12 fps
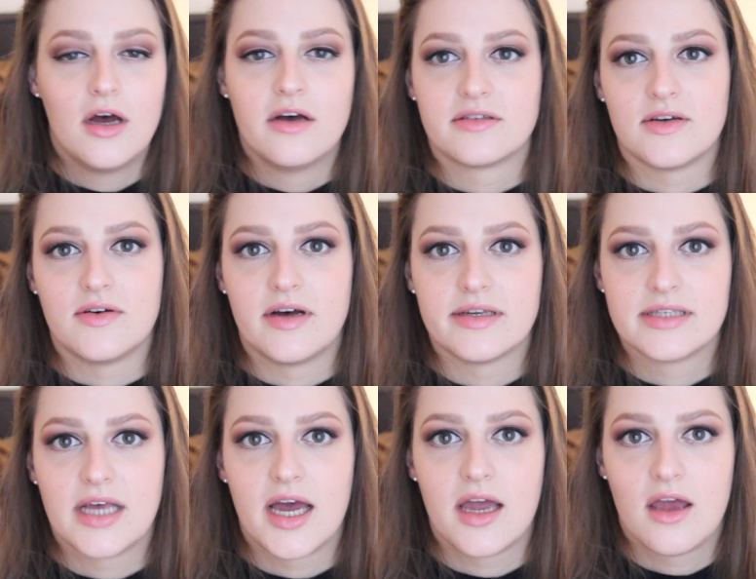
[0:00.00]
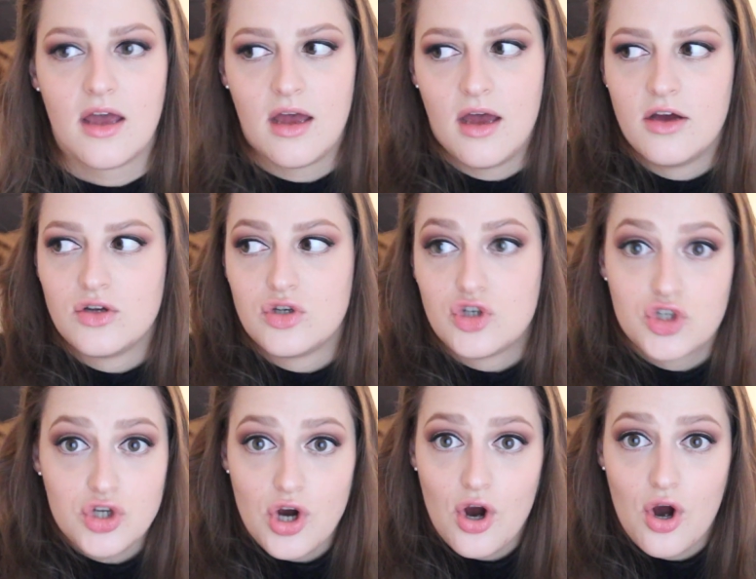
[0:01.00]
So I was like,
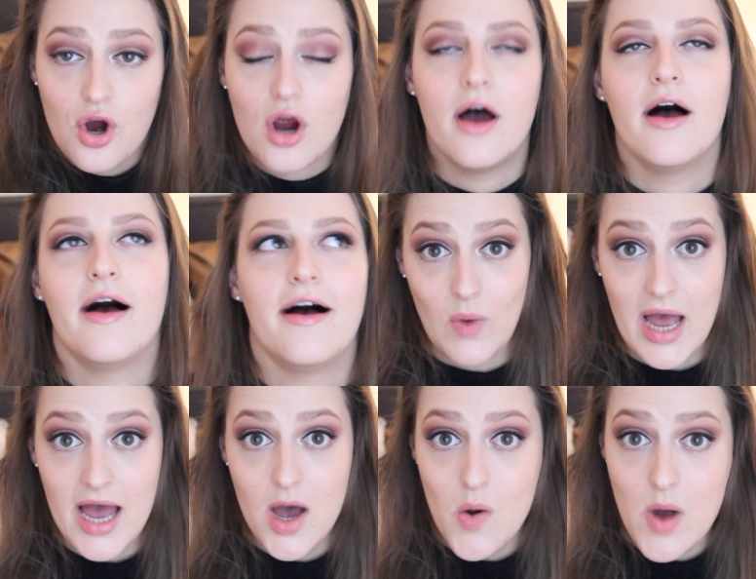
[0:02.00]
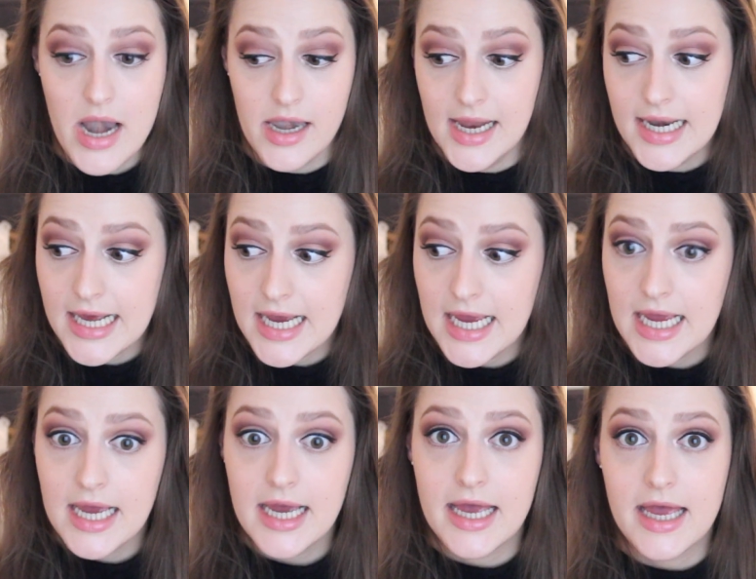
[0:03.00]
sure. Wow,
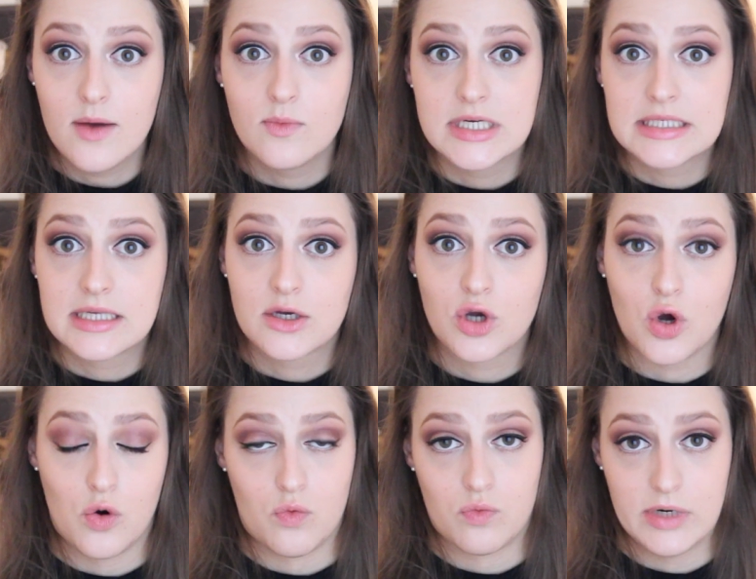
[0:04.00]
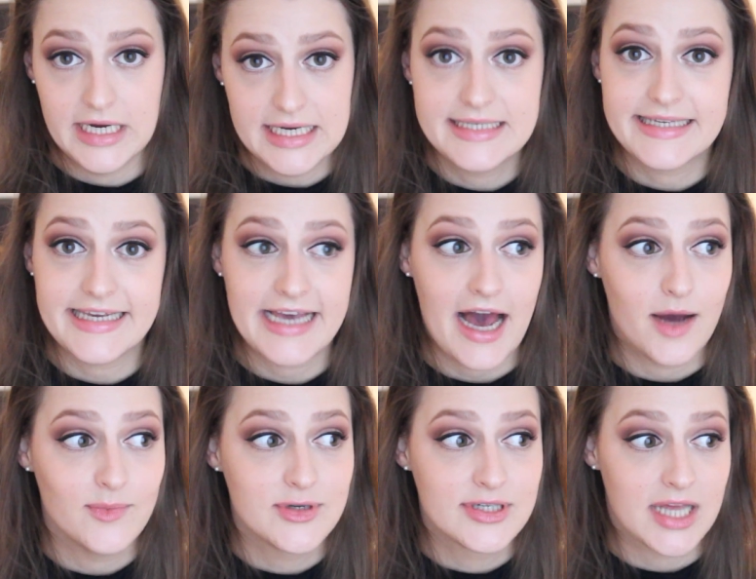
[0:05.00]
Nelly, it was crazy.
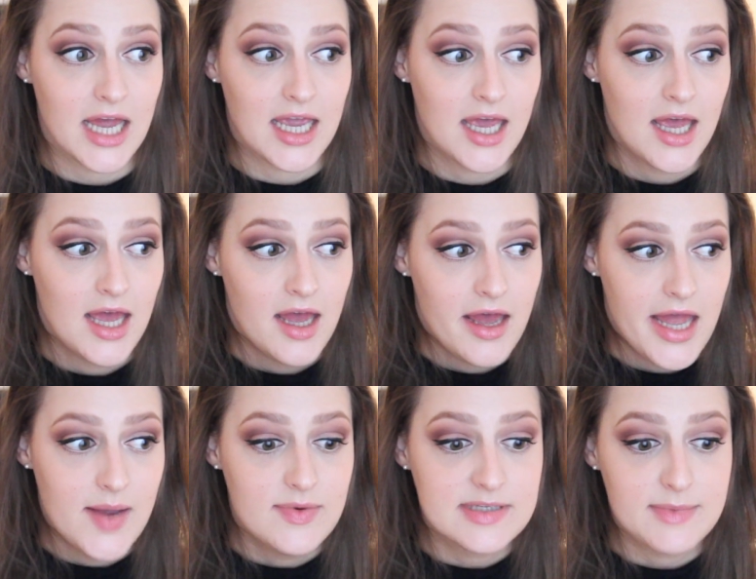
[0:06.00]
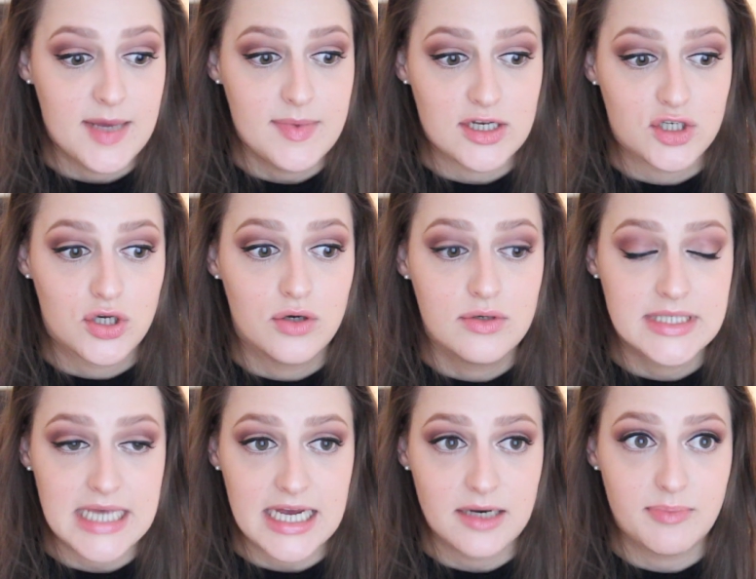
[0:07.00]
I was like, it was maybe a
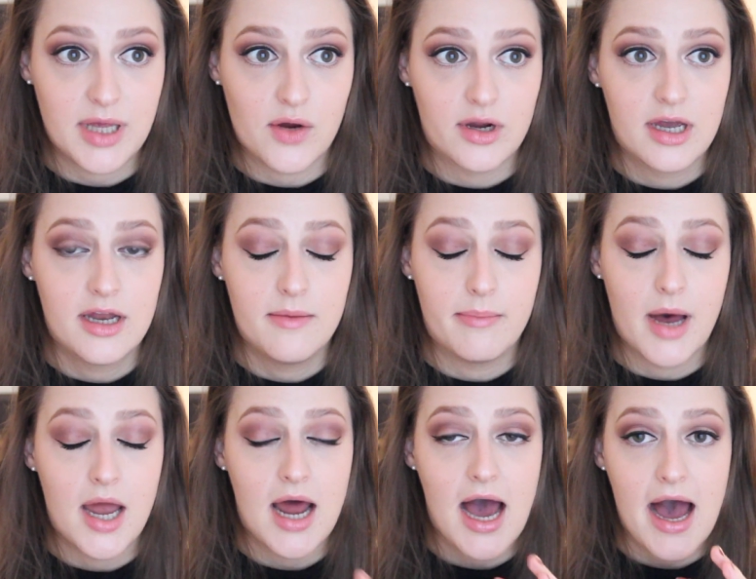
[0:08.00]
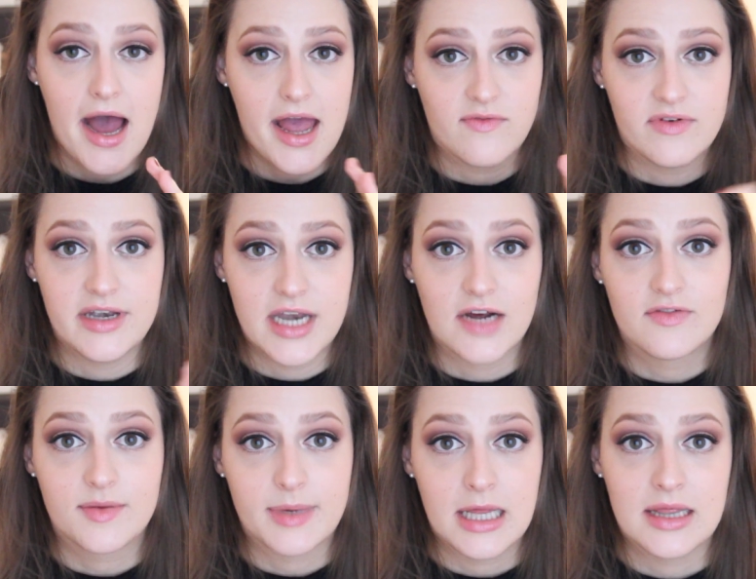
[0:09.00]
2-second period, but I have
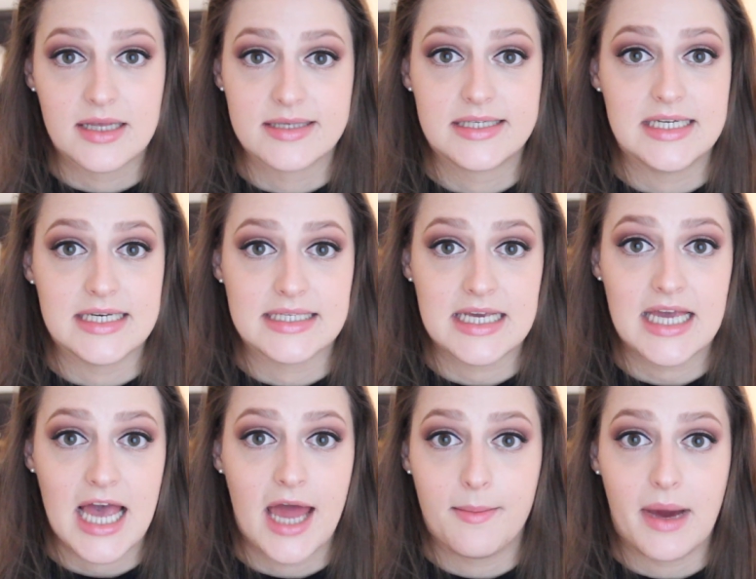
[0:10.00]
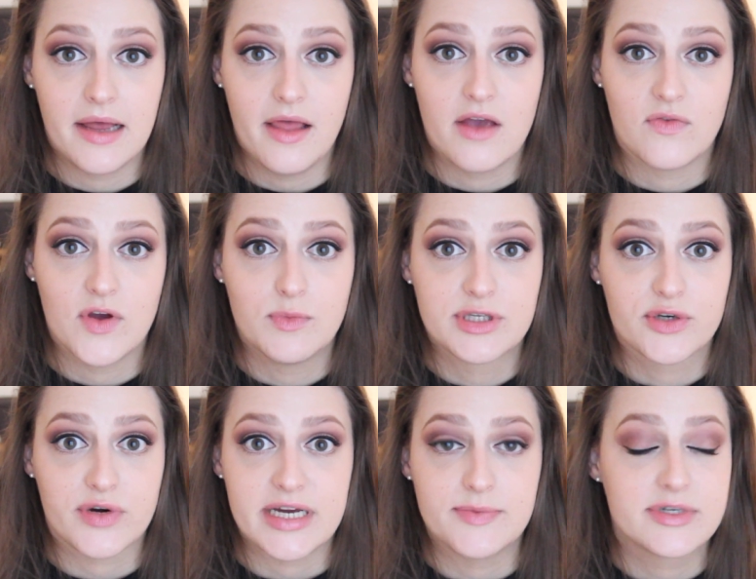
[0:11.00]
never been this dizzy in my life. It was
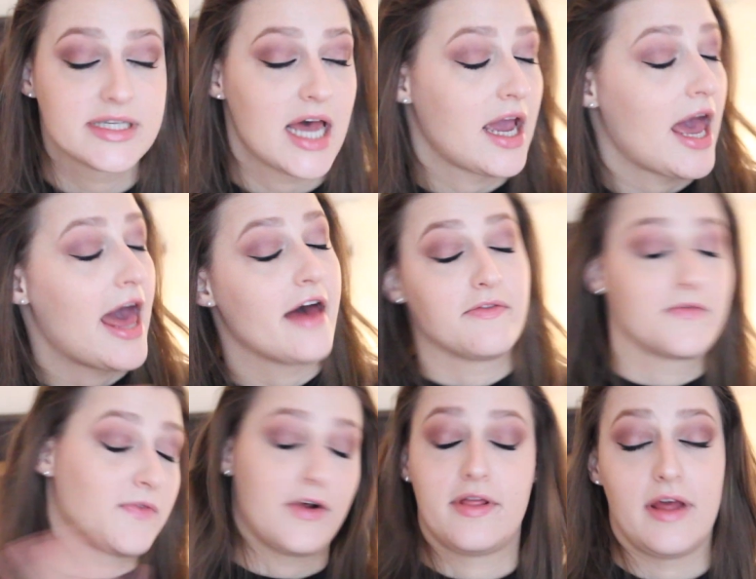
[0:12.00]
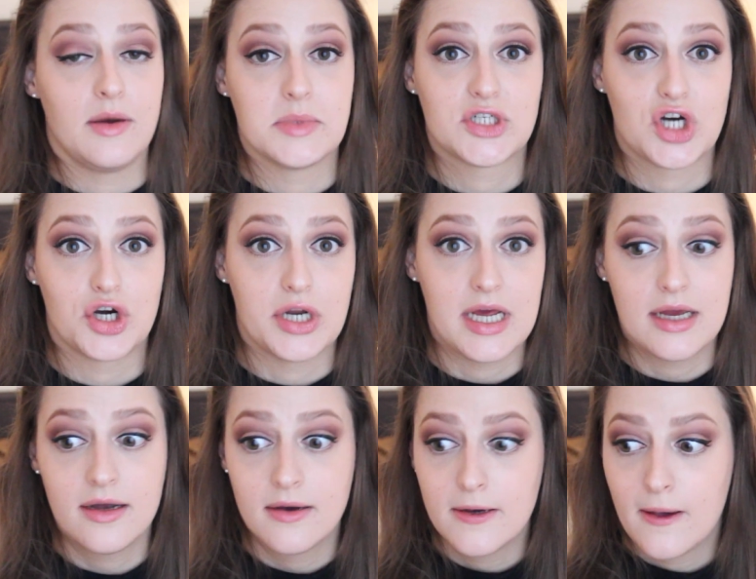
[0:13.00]
it was like everything was turning.